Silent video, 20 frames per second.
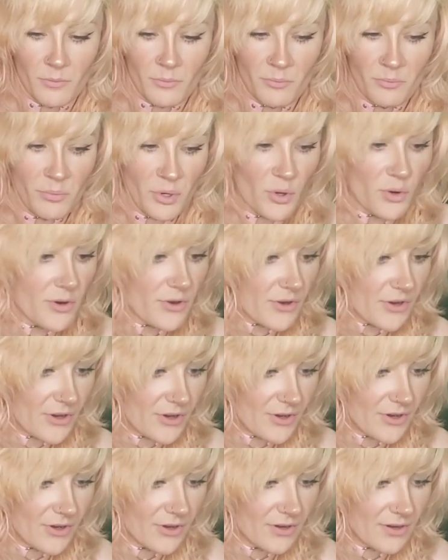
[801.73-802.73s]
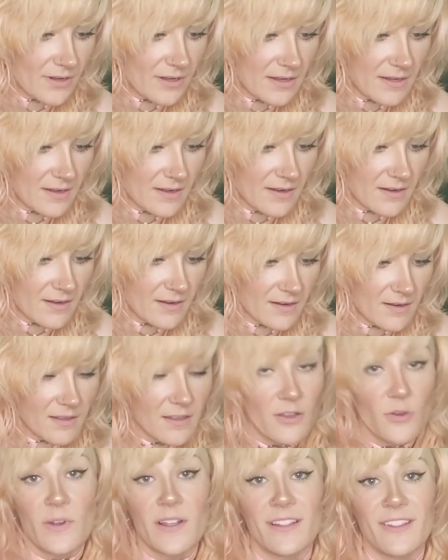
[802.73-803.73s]
Border.
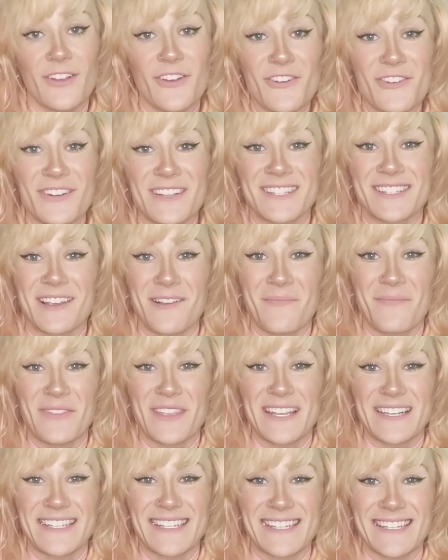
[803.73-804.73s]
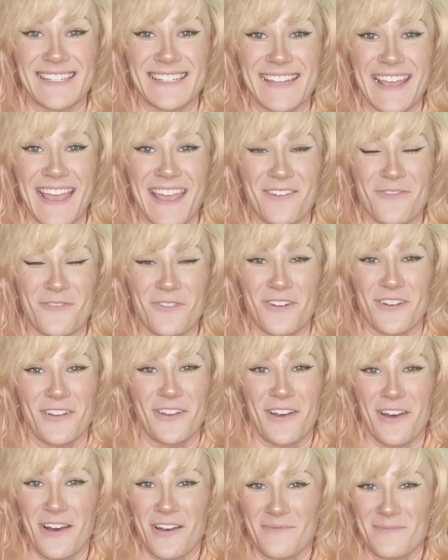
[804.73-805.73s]
We learned something today,
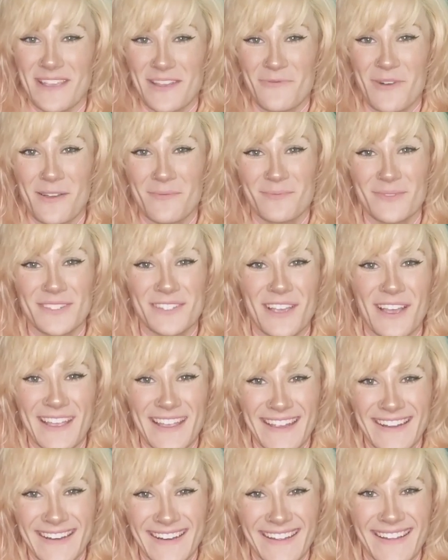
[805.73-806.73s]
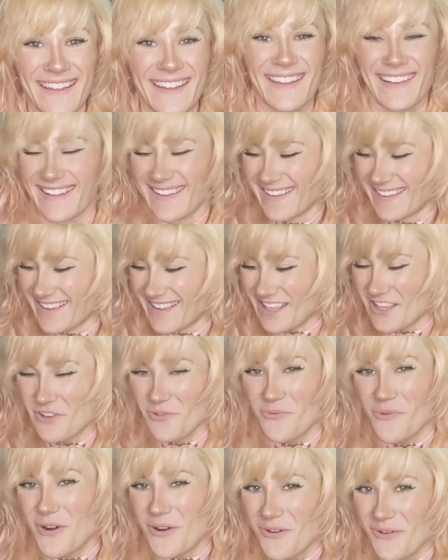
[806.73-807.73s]
Origami website. You're
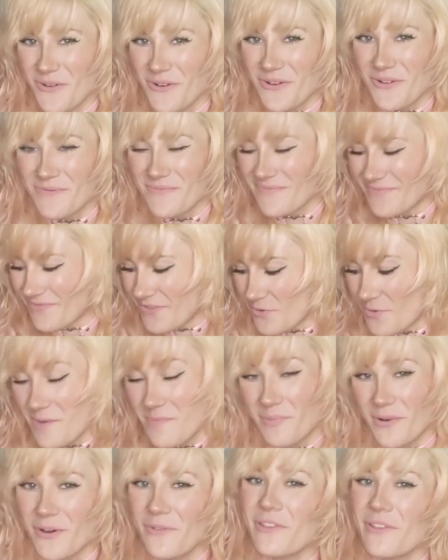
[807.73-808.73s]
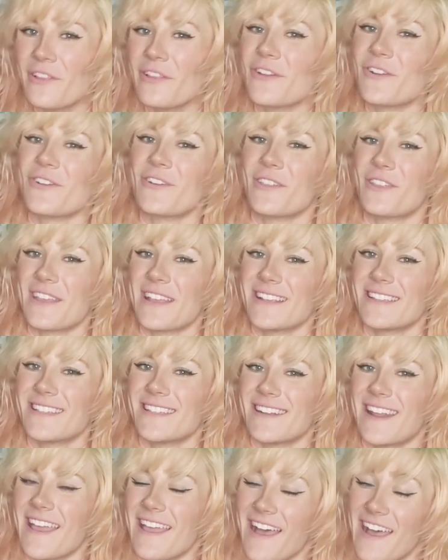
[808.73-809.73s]
welcome. We both learned things
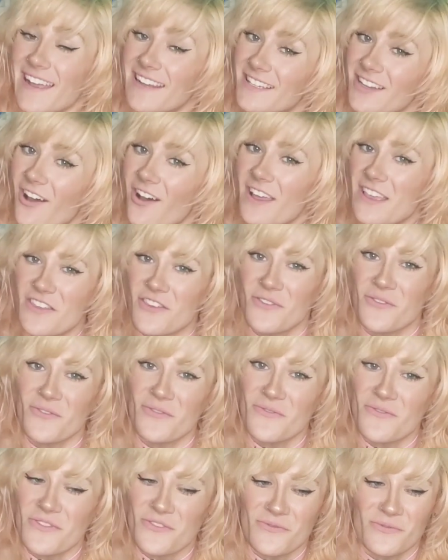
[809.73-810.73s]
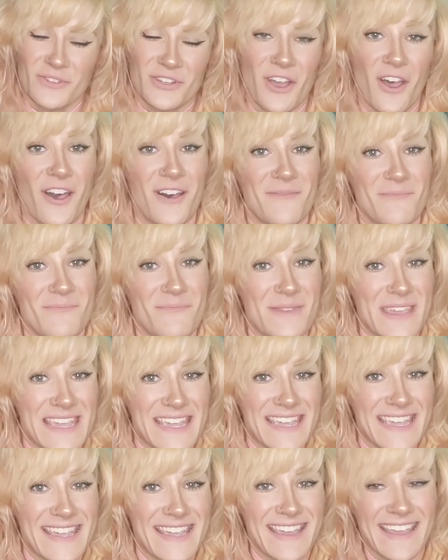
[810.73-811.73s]
today. I taught you, you taught
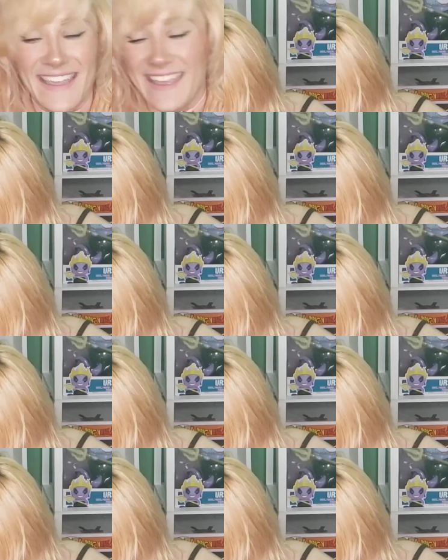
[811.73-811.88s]
me.